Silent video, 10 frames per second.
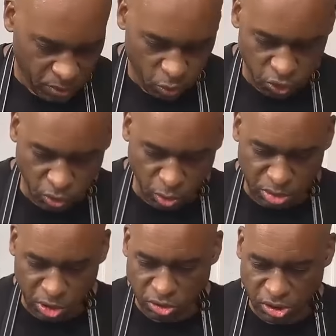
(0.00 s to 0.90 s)
which we'll
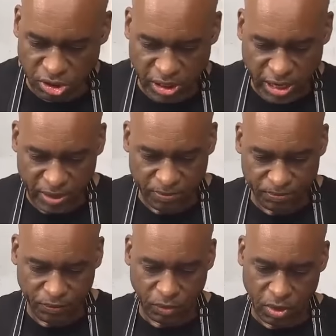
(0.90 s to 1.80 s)
be using today.
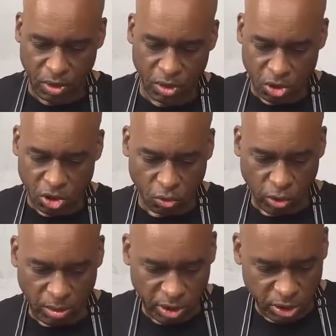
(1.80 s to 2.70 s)
So what
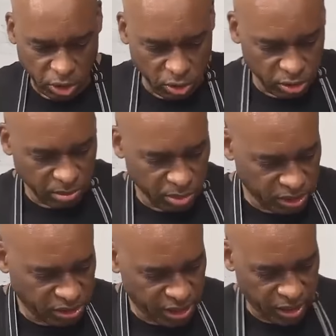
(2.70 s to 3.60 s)
I'm going to do is I'm going
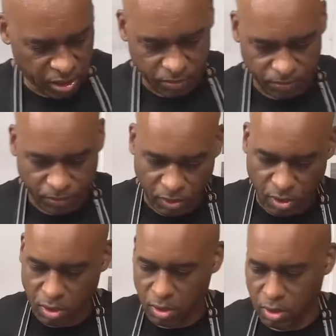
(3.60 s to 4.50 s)
to take
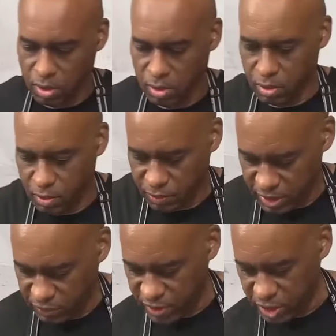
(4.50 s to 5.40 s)

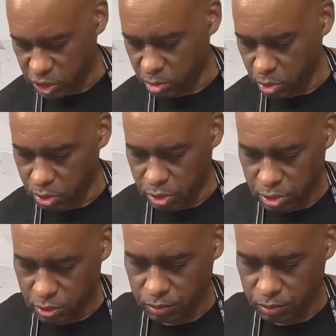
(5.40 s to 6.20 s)
these vegetables